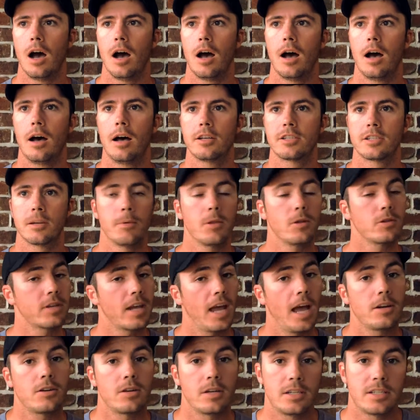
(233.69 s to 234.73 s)
Uh, some of those
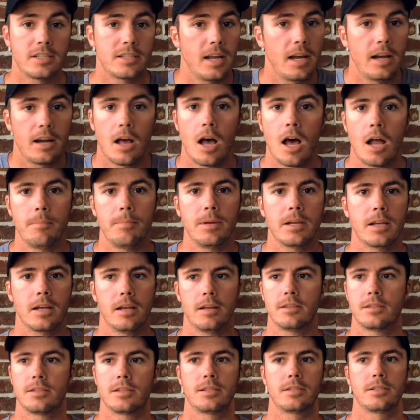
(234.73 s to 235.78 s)
cadres stayed on
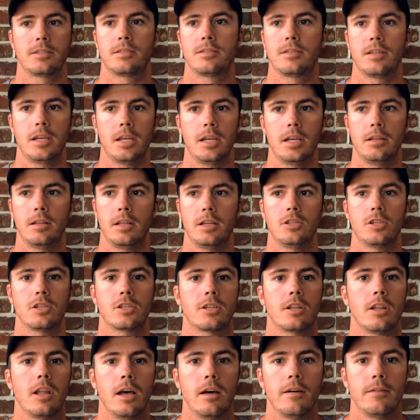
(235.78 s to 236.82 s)
because they, they
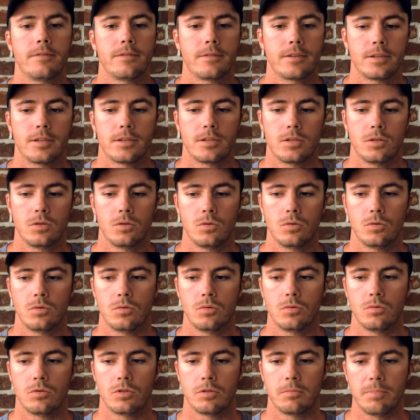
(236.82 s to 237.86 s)
just loved
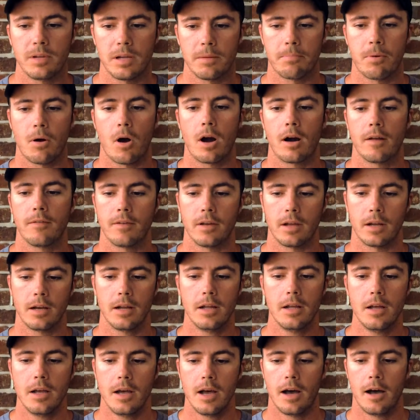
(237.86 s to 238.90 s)
to, to be a part of it.
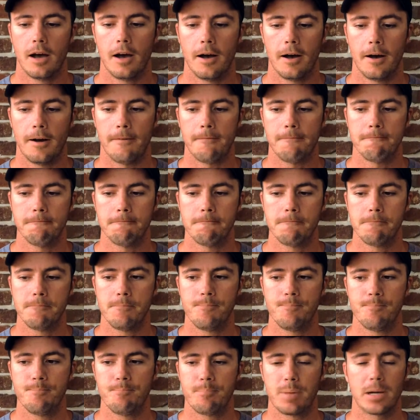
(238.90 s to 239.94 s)
Um,
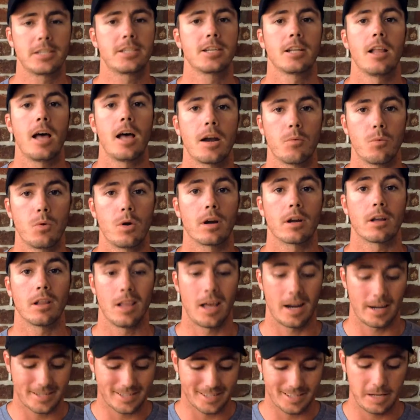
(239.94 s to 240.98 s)
but lot of work,
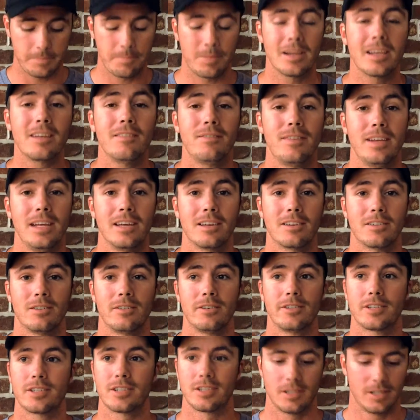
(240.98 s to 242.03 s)
a lot of sleeping in
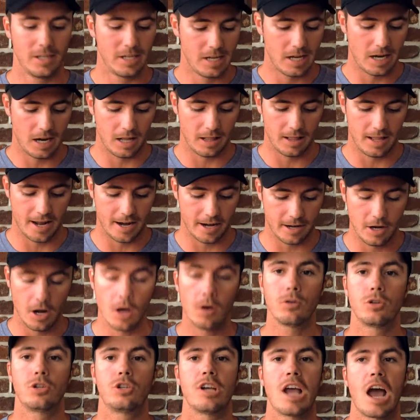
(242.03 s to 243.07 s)
vehicles, a lot of
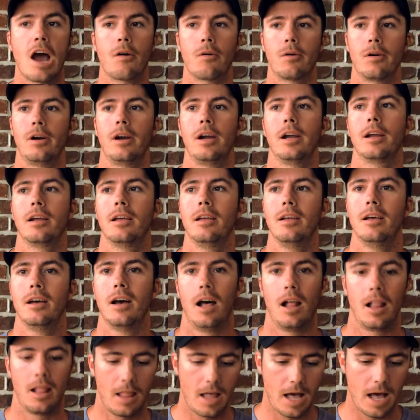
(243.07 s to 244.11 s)
no showering,
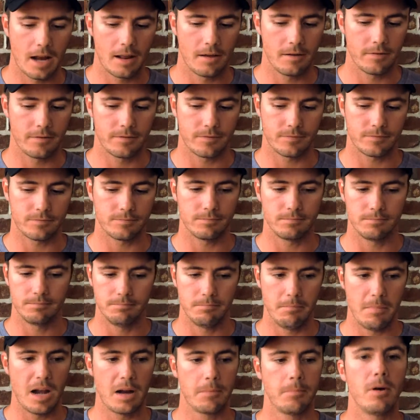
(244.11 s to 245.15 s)
a lot of
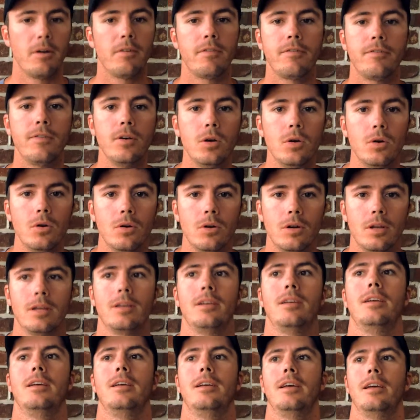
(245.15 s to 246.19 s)
minimal
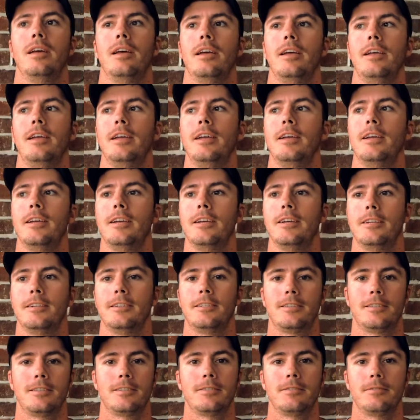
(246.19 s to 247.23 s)
food,
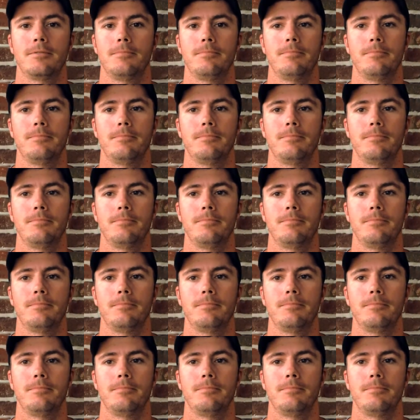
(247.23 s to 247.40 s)
and.